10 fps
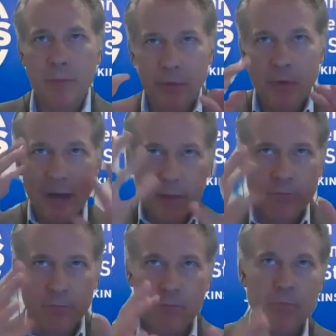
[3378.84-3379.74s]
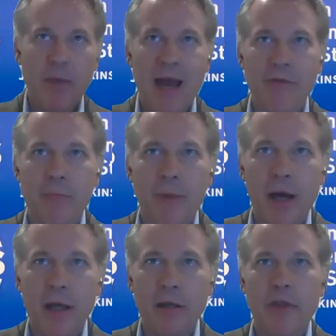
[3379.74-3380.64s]
people might have in
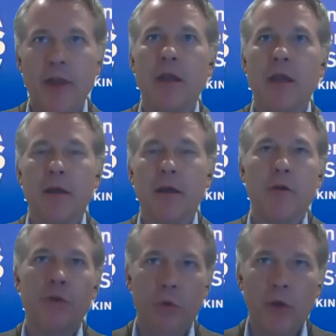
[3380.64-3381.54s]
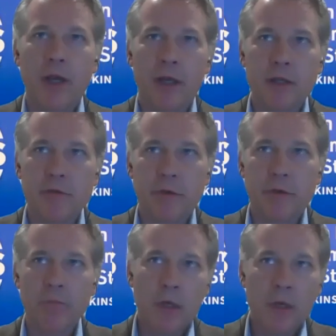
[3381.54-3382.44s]
mind, thinking if you were looking at this
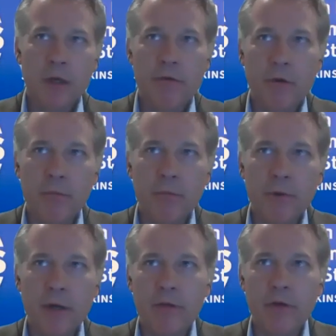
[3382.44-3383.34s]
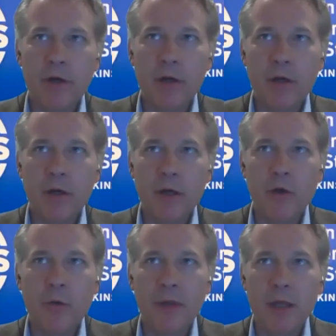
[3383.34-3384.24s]
from kind of a
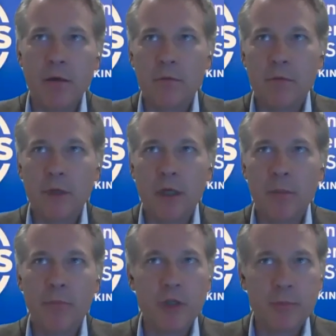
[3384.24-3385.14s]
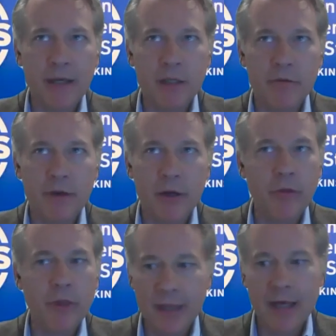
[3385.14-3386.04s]
European perspective. I
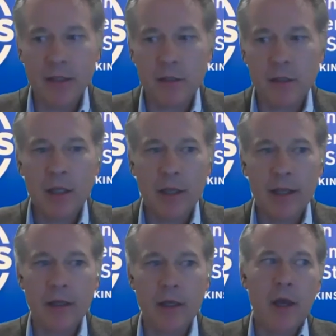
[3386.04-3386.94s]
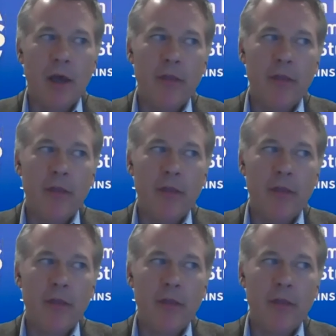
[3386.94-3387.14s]
don't think that is likely.